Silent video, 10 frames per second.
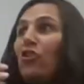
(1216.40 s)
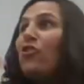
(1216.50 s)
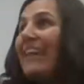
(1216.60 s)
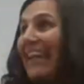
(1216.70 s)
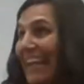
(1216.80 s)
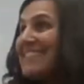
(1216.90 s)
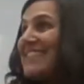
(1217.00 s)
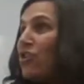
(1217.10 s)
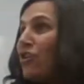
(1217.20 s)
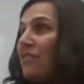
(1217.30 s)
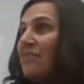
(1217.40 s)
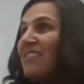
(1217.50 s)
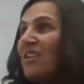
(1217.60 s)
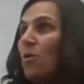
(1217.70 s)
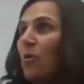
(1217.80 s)
But we can learn it
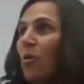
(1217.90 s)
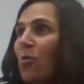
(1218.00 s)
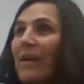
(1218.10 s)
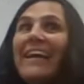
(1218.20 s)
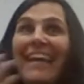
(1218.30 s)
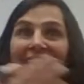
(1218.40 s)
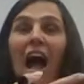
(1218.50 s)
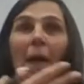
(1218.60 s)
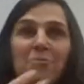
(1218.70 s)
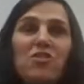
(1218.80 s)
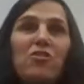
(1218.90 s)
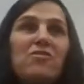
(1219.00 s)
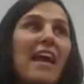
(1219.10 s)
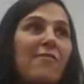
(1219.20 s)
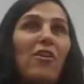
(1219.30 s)
easier. We can get
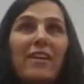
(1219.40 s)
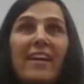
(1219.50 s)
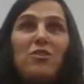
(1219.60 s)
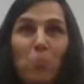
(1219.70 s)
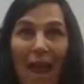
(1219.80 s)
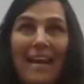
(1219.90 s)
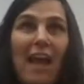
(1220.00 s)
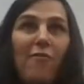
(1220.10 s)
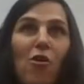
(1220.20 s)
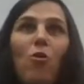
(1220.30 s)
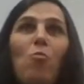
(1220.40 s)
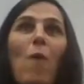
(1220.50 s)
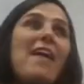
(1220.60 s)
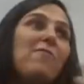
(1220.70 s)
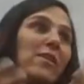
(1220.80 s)
obstacles out of our kids' way and out
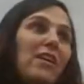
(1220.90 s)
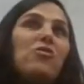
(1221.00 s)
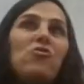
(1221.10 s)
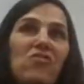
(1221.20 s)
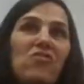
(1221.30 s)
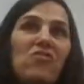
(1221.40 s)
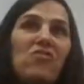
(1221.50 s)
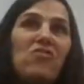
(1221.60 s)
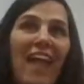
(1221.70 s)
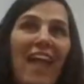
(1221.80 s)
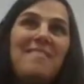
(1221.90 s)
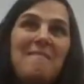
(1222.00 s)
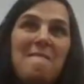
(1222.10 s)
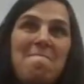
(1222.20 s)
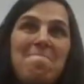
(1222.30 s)
of our own way if we understand
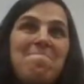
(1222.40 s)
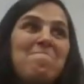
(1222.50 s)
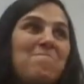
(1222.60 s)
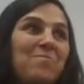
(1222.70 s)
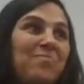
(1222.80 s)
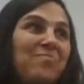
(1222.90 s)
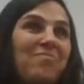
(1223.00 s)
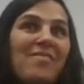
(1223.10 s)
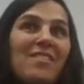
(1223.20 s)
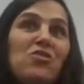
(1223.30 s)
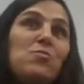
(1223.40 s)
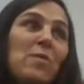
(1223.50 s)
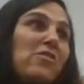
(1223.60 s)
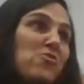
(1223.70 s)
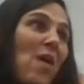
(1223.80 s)
it.
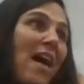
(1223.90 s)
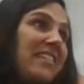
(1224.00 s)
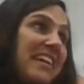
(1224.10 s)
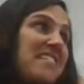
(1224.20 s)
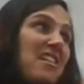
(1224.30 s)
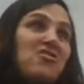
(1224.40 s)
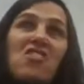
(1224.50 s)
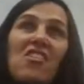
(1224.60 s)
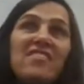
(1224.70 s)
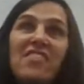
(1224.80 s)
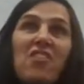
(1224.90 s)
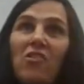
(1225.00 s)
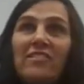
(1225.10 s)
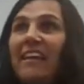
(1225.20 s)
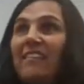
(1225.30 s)
So spirituality in a
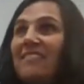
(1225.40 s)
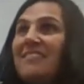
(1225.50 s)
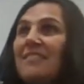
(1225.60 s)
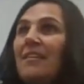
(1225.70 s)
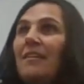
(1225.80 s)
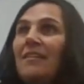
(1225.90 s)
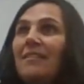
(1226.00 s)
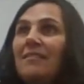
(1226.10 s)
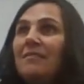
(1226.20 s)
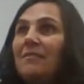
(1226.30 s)
nutshell is adulting.